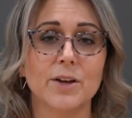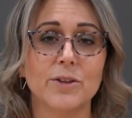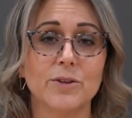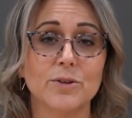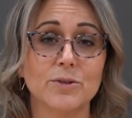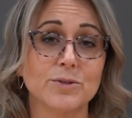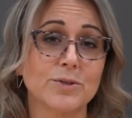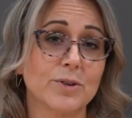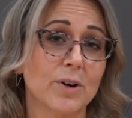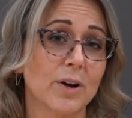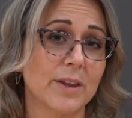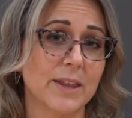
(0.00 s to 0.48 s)

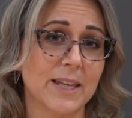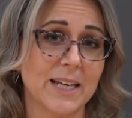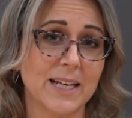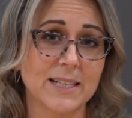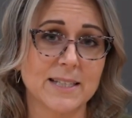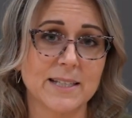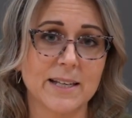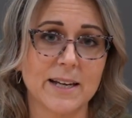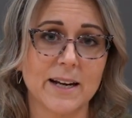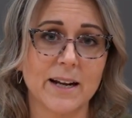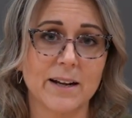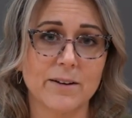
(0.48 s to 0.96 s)
Those are all
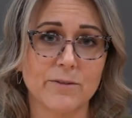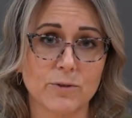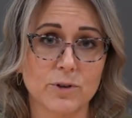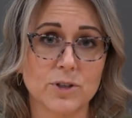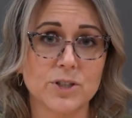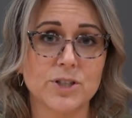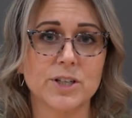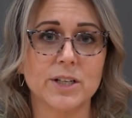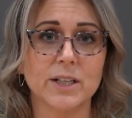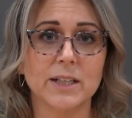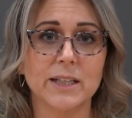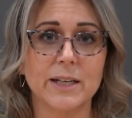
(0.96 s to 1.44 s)
things that
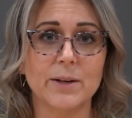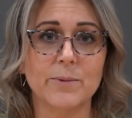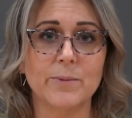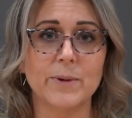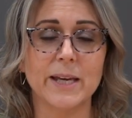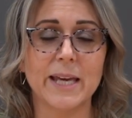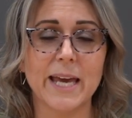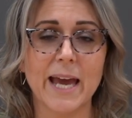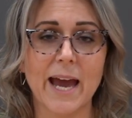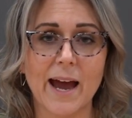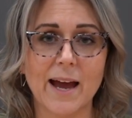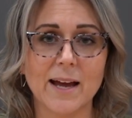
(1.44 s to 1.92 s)
unfortunately we
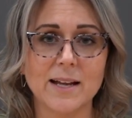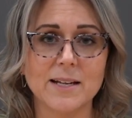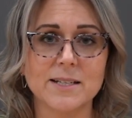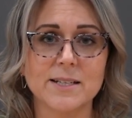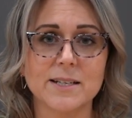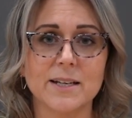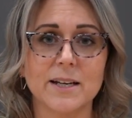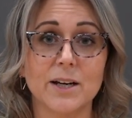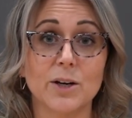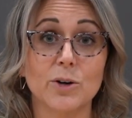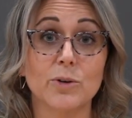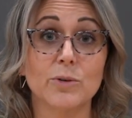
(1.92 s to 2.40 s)
can't